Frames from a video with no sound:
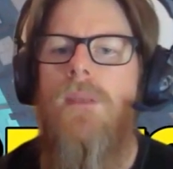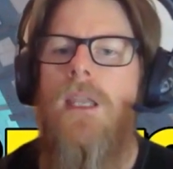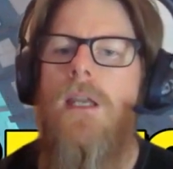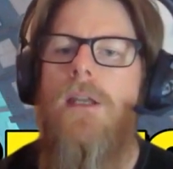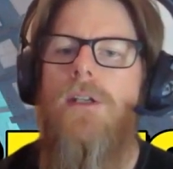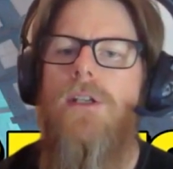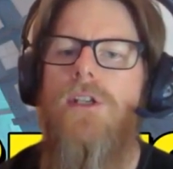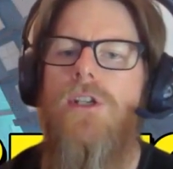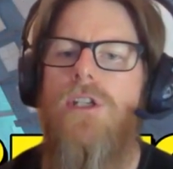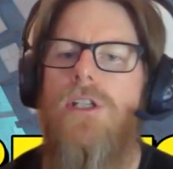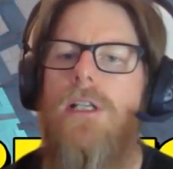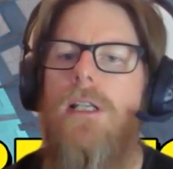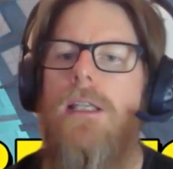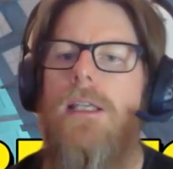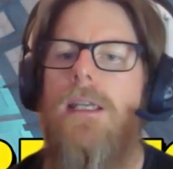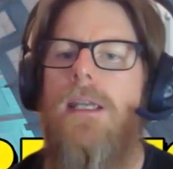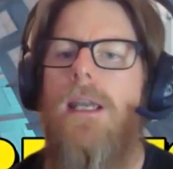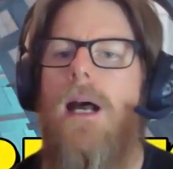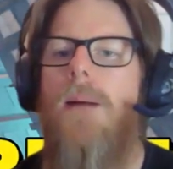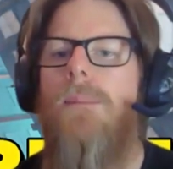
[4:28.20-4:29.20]

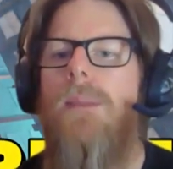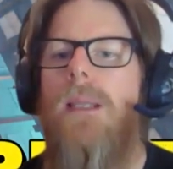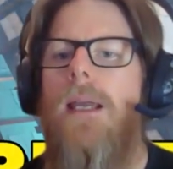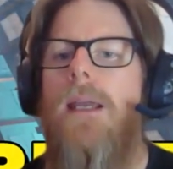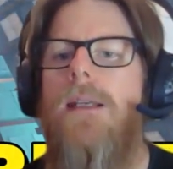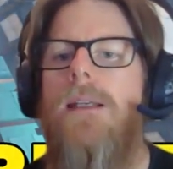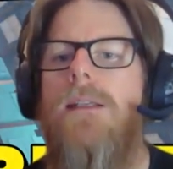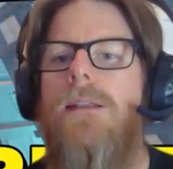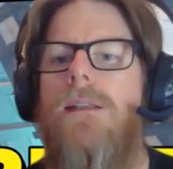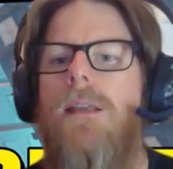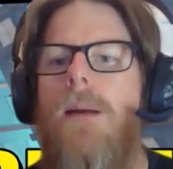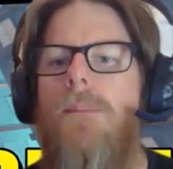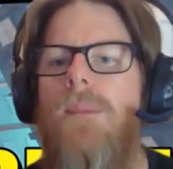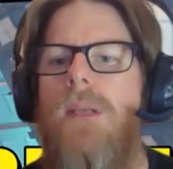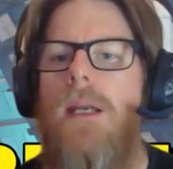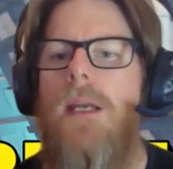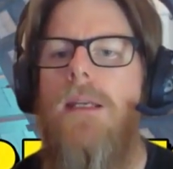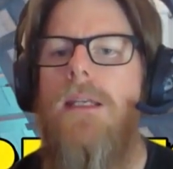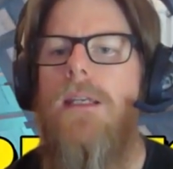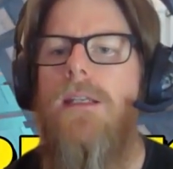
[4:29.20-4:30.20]
Additionally, Upland is
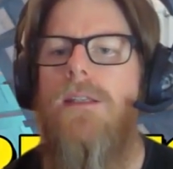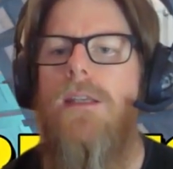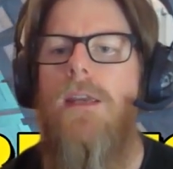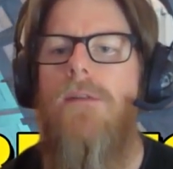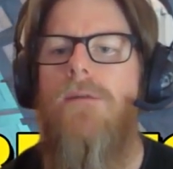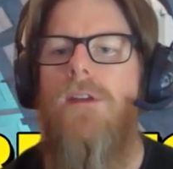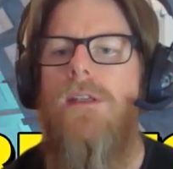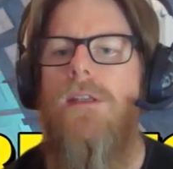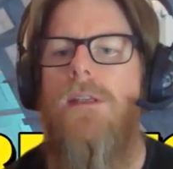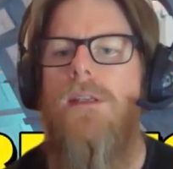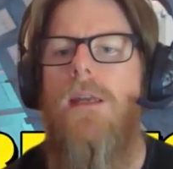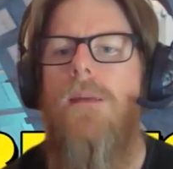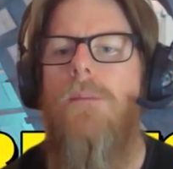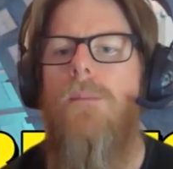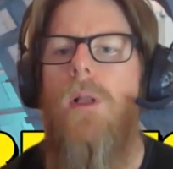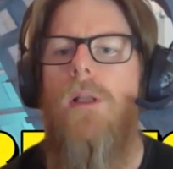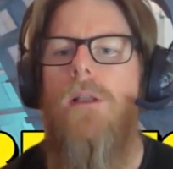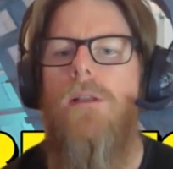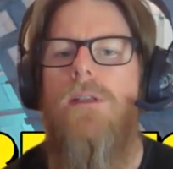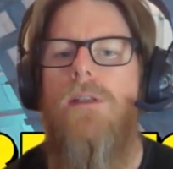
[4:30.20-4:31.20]
updating its FSA
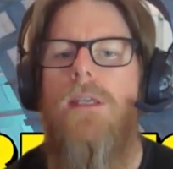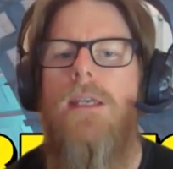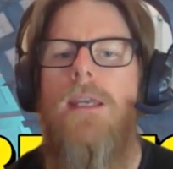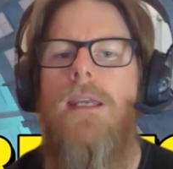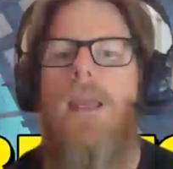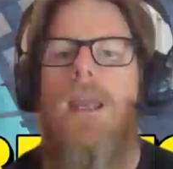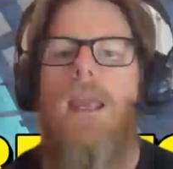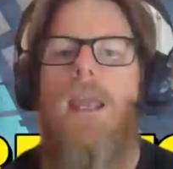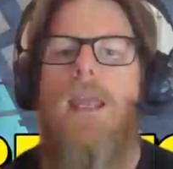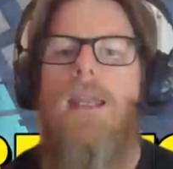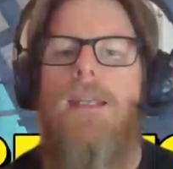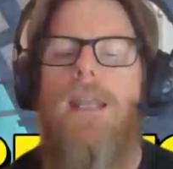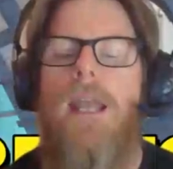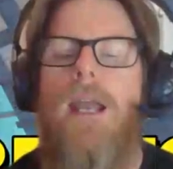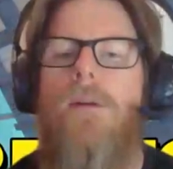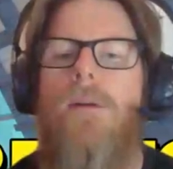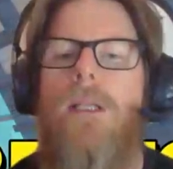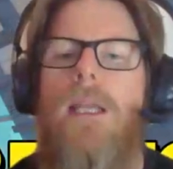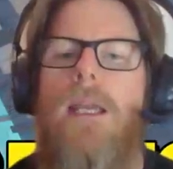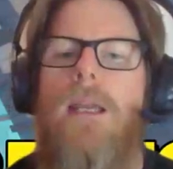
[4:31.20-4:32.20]
policy,
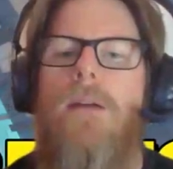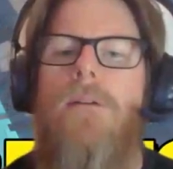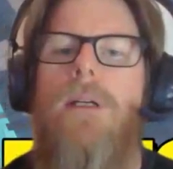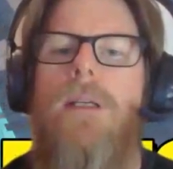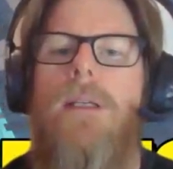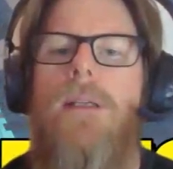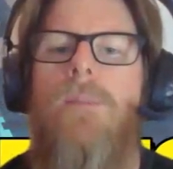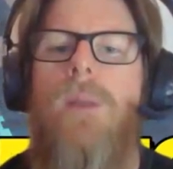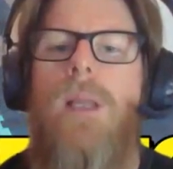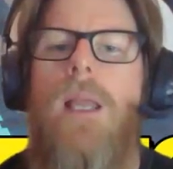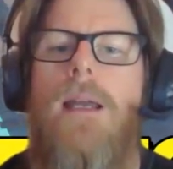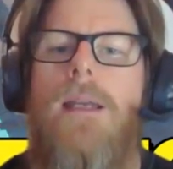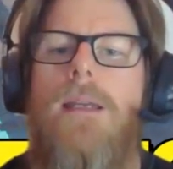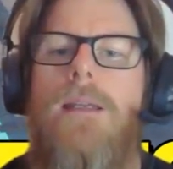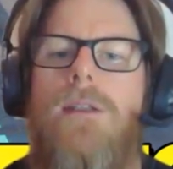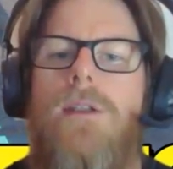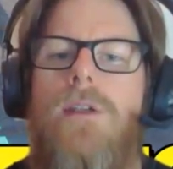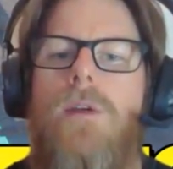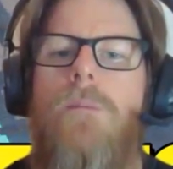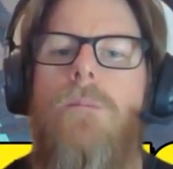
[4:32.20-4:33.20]
now allowing
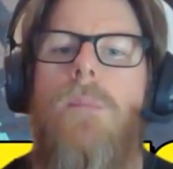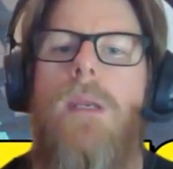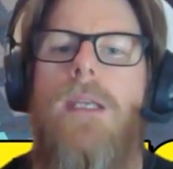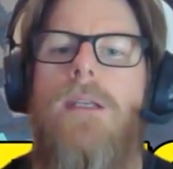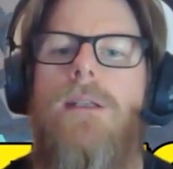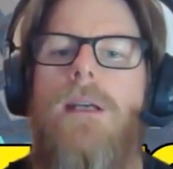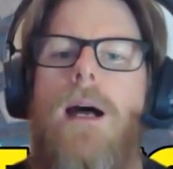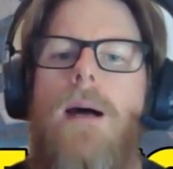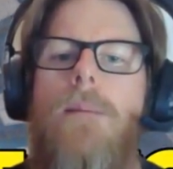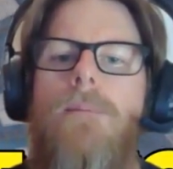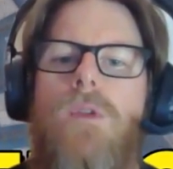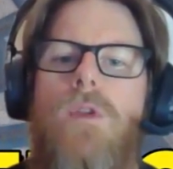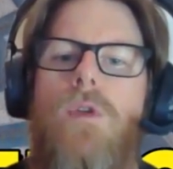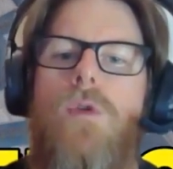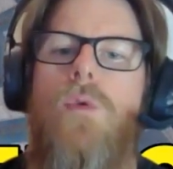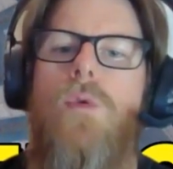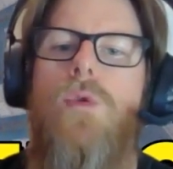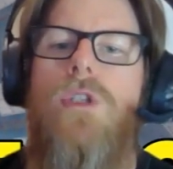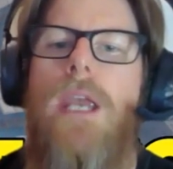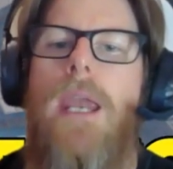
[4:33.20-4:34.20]
players to mint up
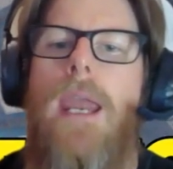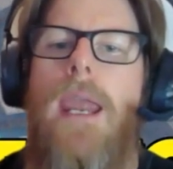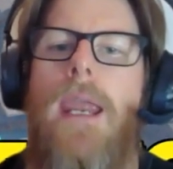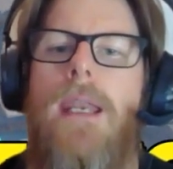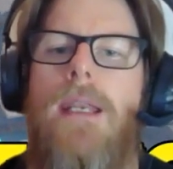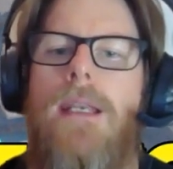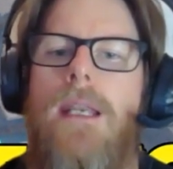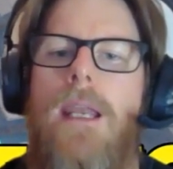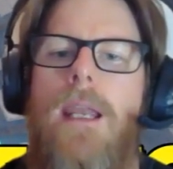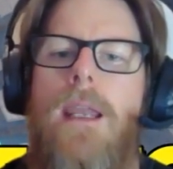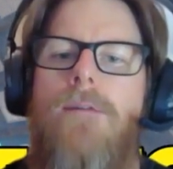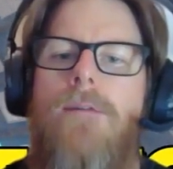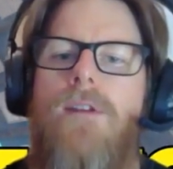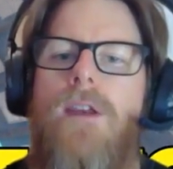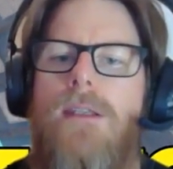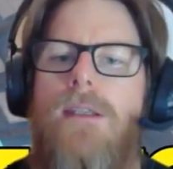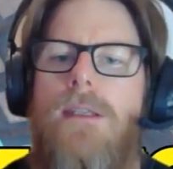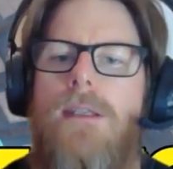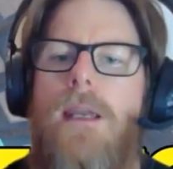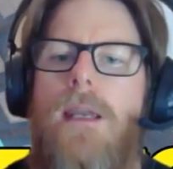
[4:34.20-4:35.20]
to 10
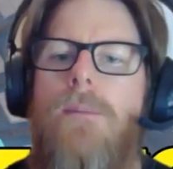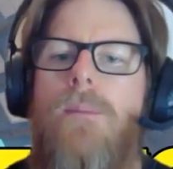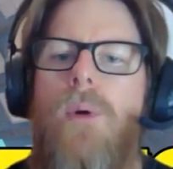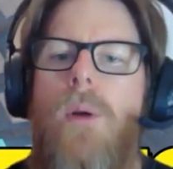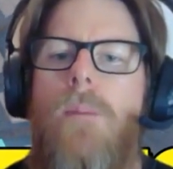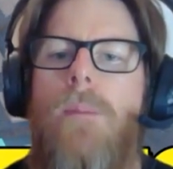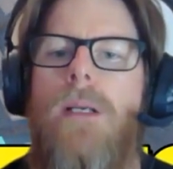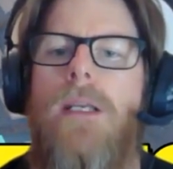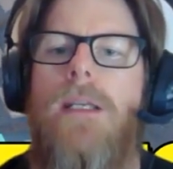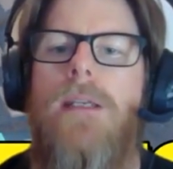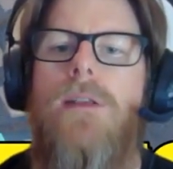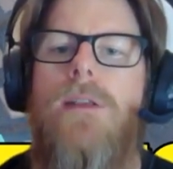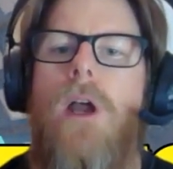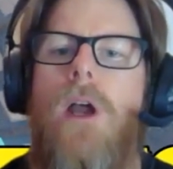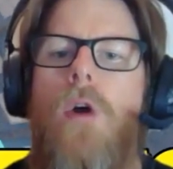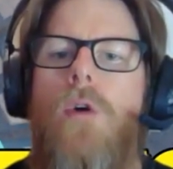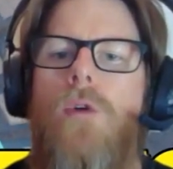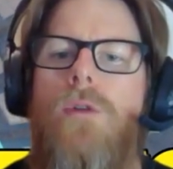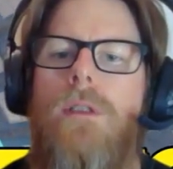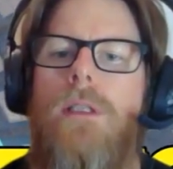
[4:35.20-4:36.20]
FSA properties
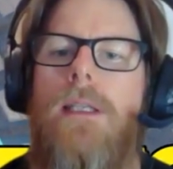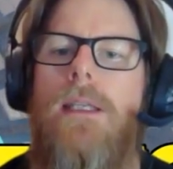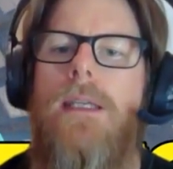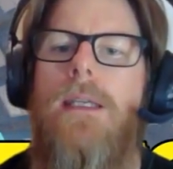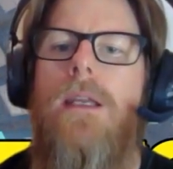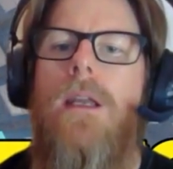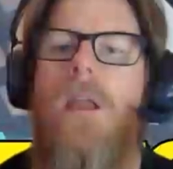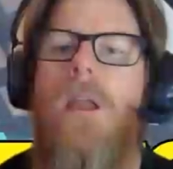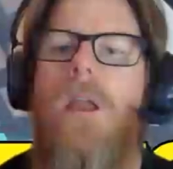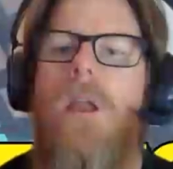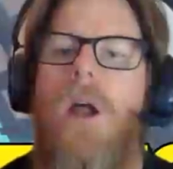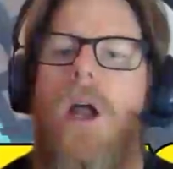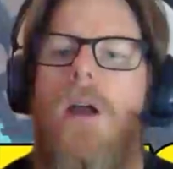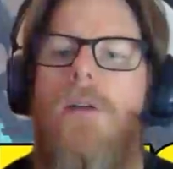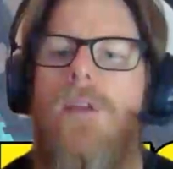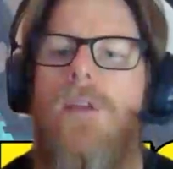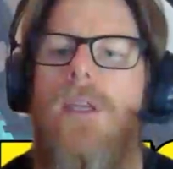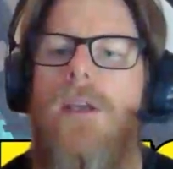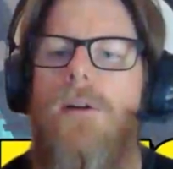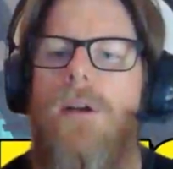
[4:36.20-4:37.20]
only
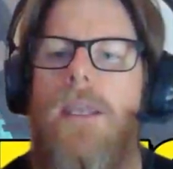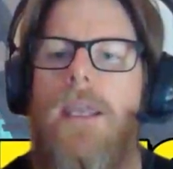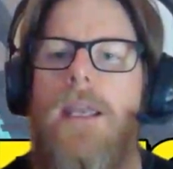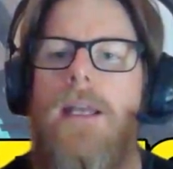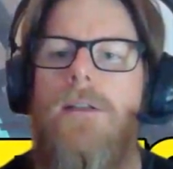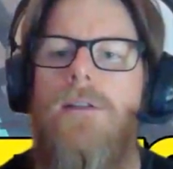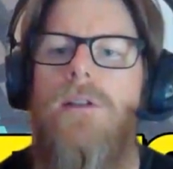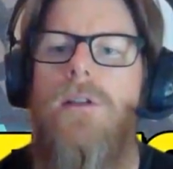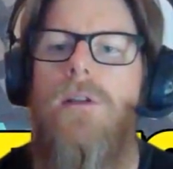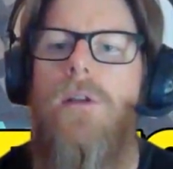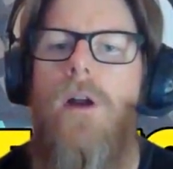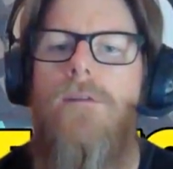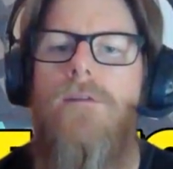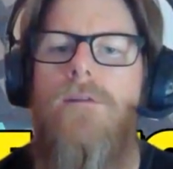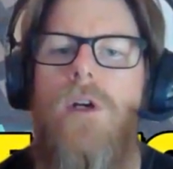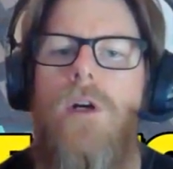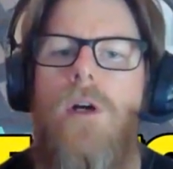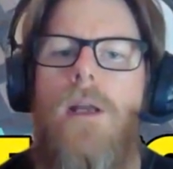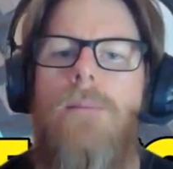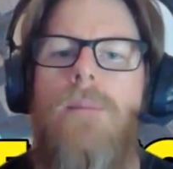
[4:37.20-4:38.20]
over their account's
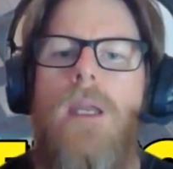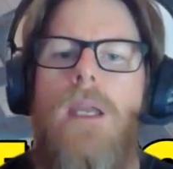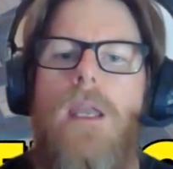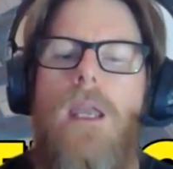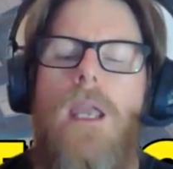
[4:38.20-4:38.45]
lifetime,